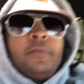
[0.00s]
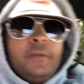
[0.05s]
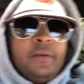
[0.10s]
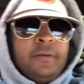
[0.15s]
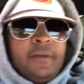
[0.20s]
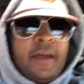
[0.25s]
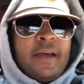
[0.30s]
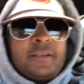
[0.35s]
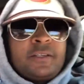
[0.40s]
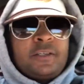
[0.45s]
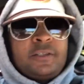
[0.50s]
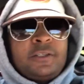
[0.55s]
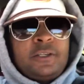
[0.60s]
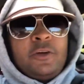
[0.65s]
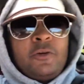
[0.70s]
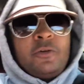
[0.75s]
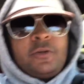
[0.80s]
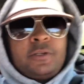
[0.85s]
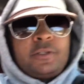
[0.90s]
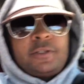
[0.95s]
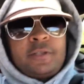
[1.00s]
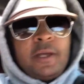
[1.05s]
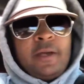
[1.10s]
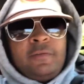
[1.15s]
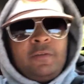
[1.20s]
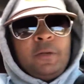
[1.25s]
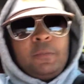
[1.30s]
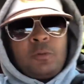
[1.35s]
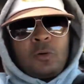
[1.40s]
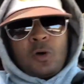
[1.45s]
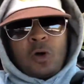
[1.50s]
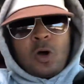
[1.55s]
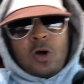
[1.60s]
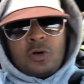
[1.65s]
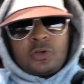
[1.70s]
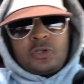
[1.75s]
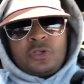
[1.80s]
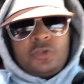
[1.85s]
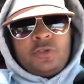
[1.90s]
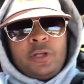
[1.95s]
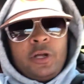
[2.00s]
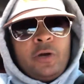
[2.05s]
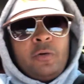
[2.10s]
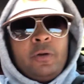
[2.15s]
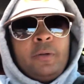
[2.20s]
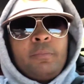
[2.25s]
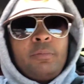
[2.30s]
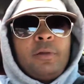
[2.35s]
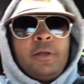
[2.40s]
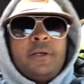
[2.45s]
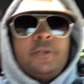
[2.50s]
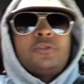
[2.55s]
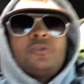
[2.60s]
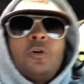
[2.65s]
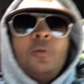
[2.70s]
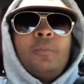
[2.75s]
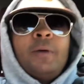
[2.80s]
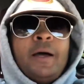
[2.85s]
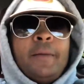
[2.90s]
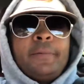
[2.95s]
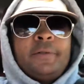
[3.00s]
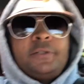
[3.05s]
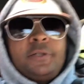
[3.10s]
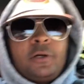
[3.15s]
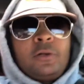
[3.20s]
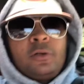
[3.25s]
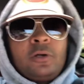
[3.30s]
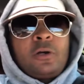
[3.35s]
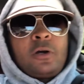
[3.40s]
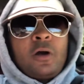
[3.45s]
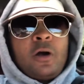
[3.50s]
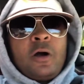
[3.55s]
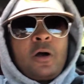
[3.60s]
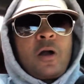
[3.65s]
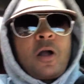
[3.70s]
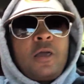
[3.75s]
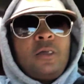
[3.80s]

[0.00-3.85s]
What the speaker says: the necessary safety precautions that are in place on my particular car.